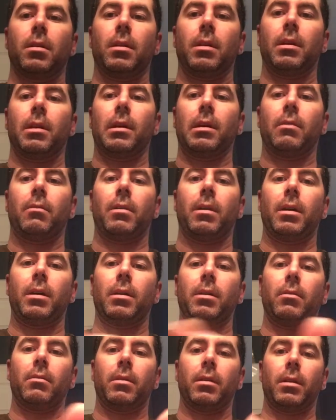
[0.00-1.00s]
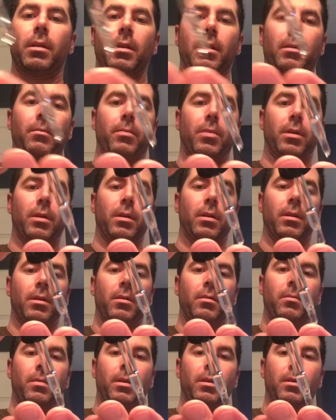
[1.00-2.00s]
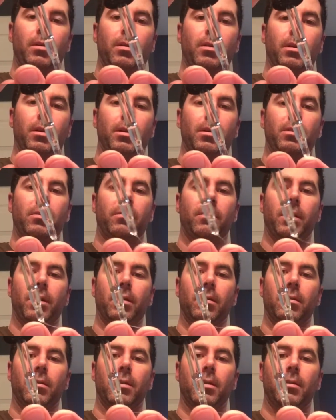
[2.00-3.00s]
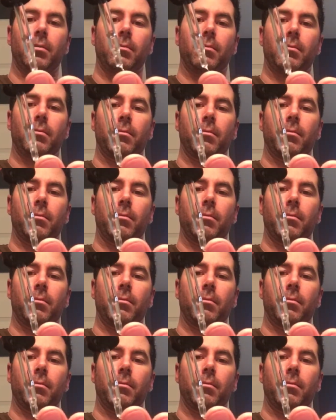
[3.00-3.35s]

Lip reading: Now how I do it, I put a little bit on each fingertip.